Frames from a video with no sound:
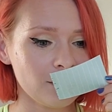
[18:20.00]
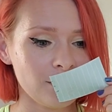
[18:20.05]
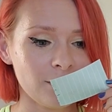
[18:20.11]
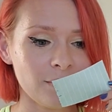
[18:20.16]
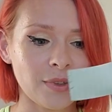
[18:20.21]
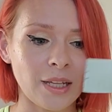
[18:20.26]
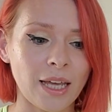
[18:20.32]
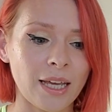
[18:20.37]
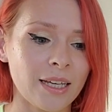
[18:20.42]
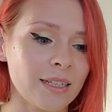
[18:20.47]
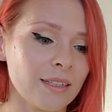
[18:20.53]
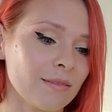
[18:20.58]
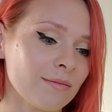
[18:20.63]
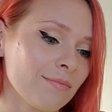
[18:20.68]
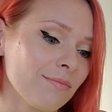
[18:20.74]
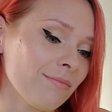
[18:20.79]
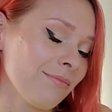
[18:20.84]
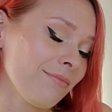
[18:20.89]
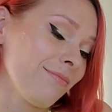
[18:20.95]
Like,
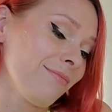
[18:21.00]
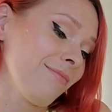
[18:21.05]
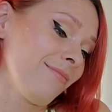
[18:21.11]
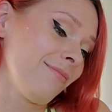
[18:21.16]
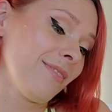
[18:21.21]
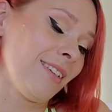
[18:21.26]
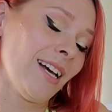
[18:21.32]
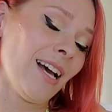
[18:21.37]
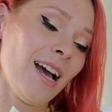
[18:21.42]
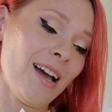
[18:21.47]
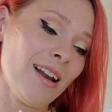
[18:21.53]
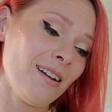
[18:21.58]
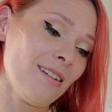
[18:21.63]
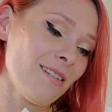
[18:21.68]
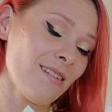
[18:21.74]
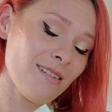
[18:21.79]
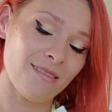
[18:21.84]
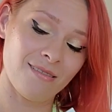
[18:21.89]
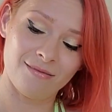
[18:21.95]
I
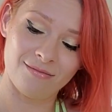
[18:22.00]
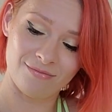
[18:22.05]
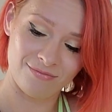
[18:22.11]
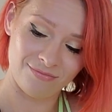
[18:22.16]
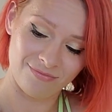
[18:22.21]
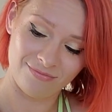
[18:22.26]
don't know.